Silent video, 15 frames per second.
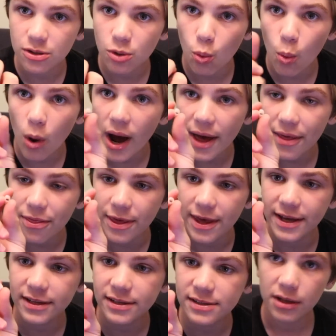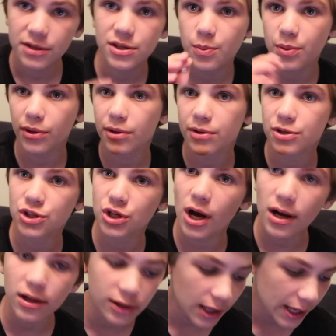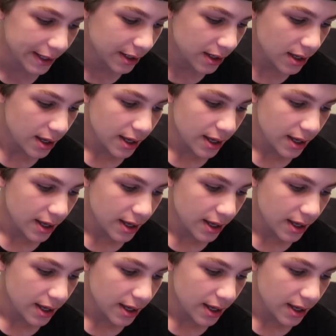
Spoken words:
little white things to put on the shark line.